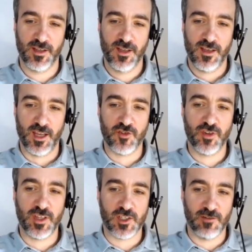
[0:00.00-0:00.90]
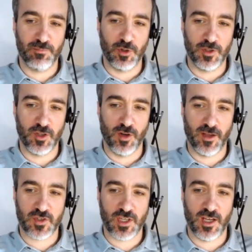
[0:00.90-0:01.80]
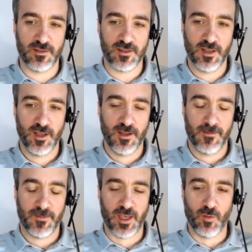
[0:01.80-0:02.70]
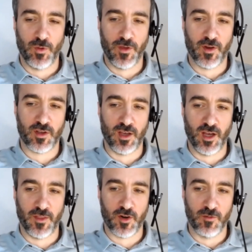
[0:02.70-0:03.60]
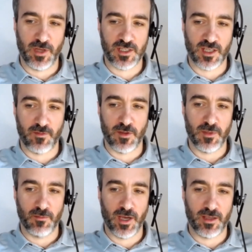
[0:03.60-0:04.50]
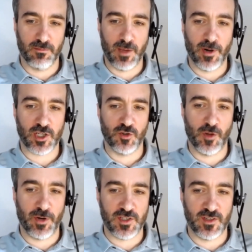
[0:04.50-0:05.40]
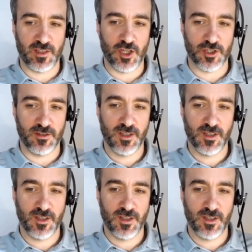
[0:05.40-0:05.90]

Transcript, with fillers: And it's really simple. I've sat with other companies and given them my Barcelona presentation,